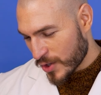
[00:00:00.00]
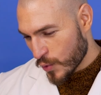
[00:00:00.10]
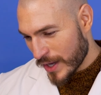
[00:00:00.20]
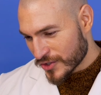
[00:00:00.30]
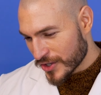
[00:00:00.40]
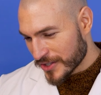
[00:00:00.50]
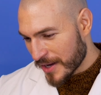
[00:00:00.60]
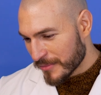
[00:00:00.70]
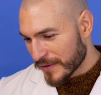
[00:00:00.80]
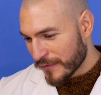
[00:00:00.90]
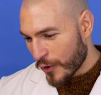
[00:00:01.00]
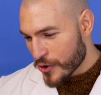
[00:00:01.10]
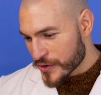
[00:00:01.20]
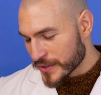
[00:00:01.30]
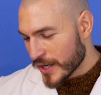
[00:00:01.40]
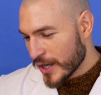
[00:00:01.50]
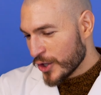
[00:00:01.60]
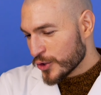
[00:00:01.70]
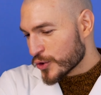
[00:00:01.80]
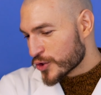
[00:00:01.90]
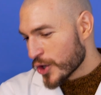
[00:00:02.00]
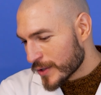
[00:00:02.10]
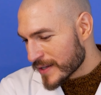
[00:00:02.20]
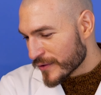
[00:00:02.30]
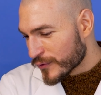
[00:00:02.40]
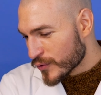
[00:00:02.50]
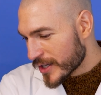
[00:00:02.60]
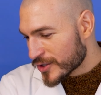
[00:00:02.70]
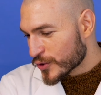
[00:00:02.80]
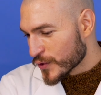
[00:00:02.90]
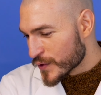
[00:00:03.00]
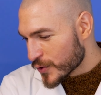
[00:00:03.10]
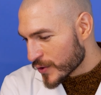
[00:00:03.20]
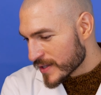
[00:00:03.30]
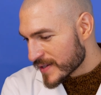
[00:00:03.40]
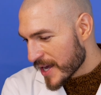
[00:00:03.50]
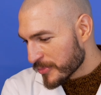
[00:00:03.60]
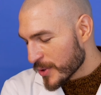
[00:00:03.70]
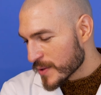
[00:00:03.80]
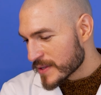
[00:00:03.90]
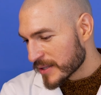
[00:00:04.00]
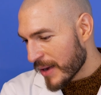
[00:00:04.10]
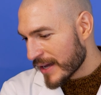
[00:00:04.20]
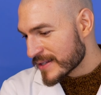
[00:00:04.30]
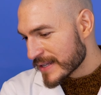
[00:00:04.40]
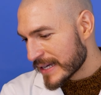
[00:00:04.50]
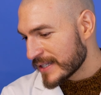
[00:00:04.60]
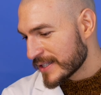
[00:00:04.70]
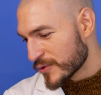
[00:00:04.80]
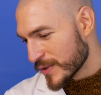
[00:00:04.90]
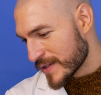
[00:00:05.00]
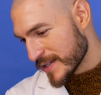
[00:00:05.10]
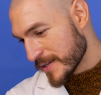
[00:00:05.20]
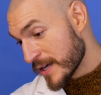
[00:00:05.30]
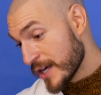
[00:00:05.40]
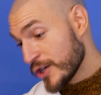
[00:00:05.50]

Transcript: Question number 4. You showed us a fridge to store the samples at -80 degrees C.